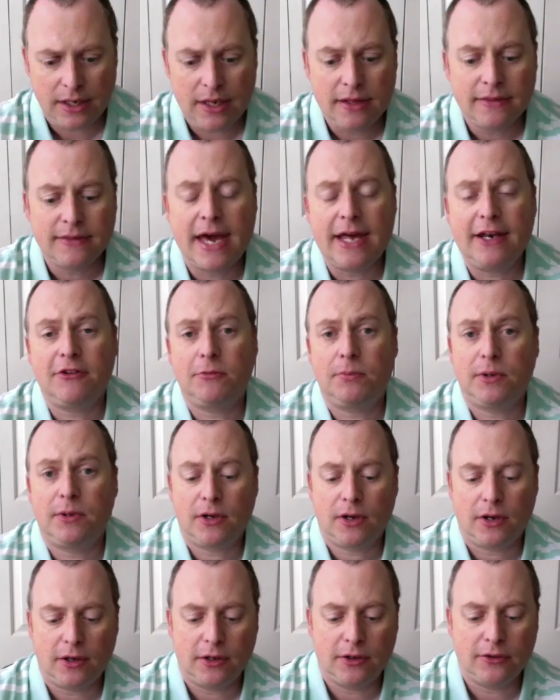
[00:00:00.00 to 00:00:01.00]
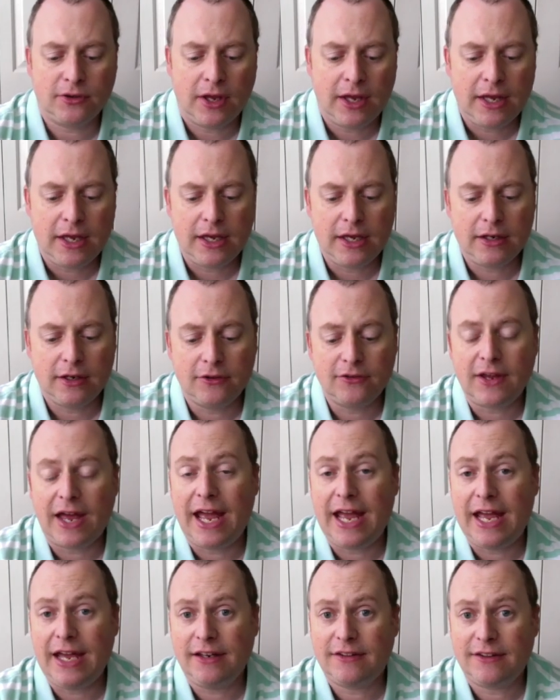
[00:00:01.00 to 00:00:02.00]
That is because it is
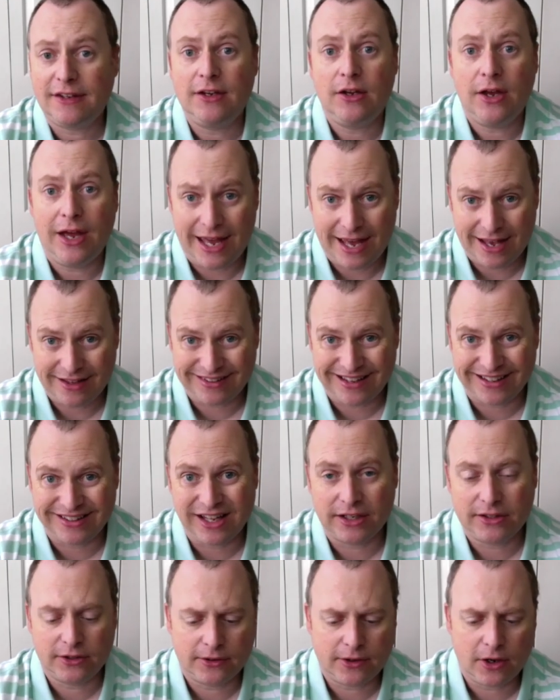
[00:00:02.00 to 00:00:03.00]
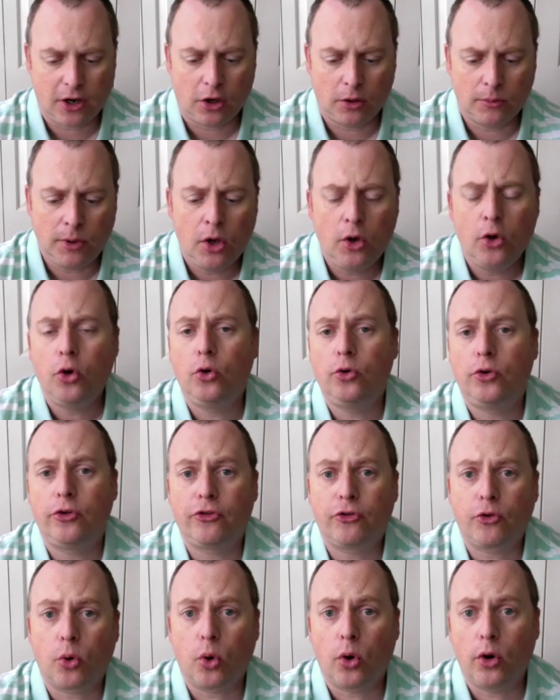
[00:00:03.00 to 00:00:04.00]
Anti, as I like to call him, who
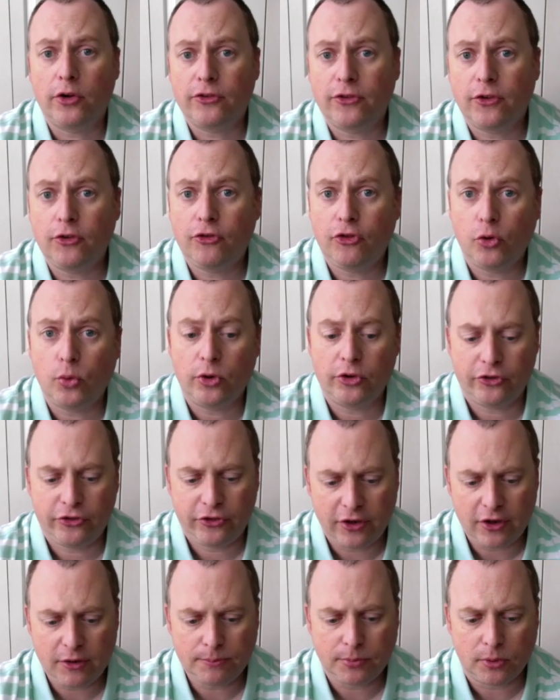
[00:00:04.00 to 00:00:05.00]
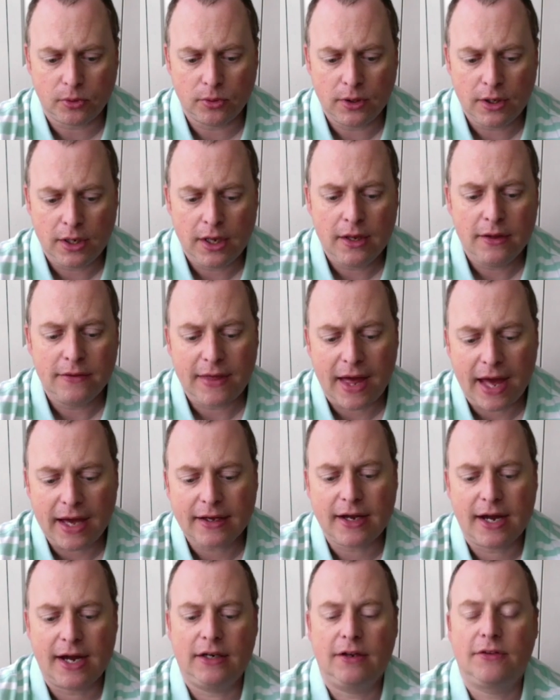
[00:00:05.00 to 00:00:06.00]
destroys the Jewish temple. That
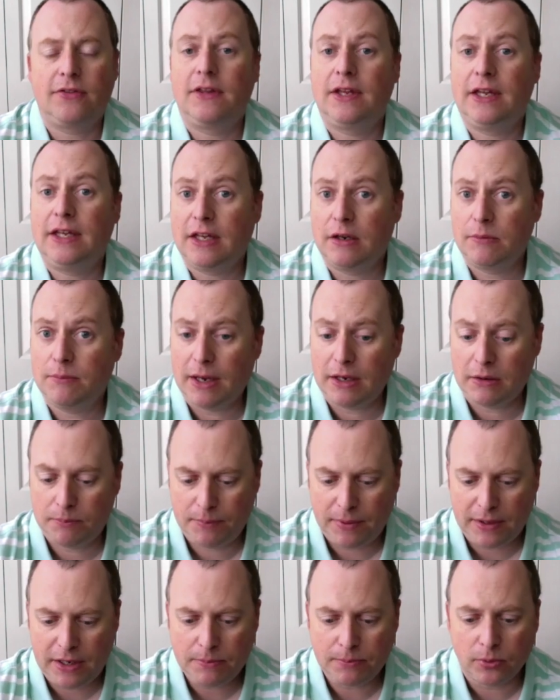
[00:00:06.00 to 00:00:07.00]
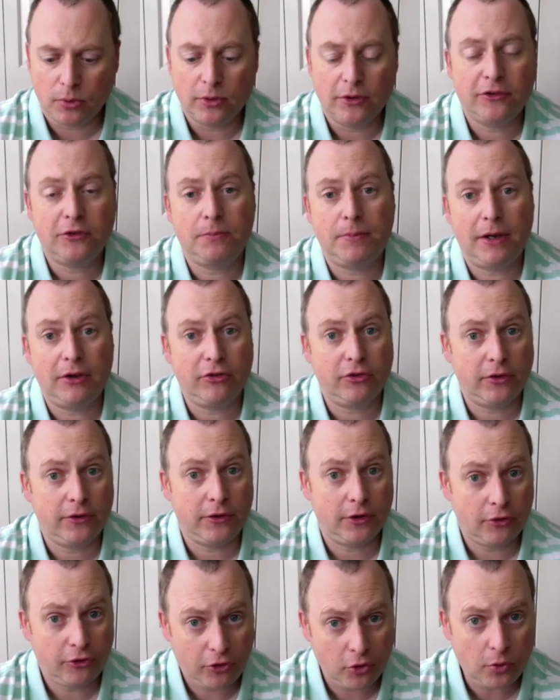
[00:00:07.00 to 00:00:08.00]
kind of thing can make people, especially the
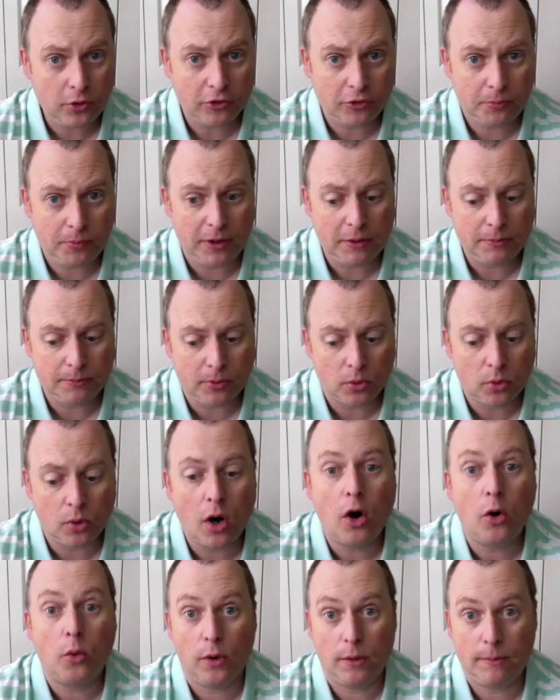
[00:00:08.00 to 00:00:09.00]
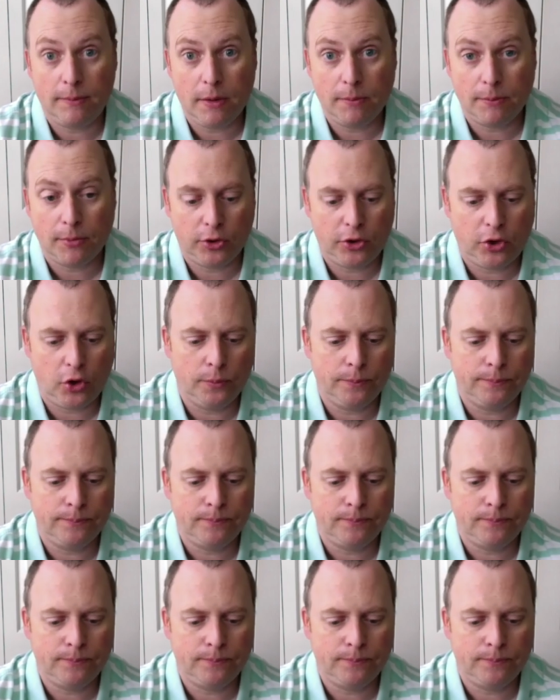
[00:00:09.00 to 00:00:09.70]
Jewish people, remember you.